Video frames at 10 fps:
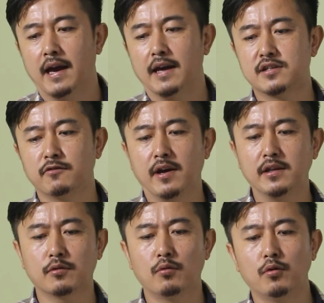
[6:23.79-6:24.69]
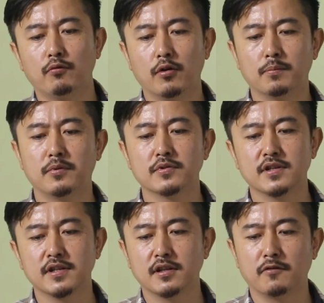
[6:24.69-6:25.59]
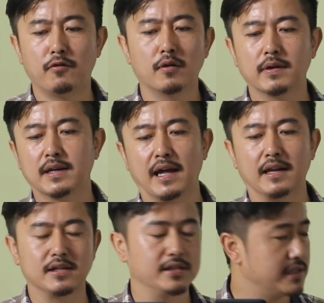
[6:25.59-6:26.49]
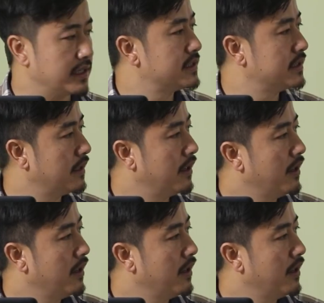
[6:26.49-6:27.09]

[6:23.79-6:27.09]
has defined the Cold War possessing the following characteristics.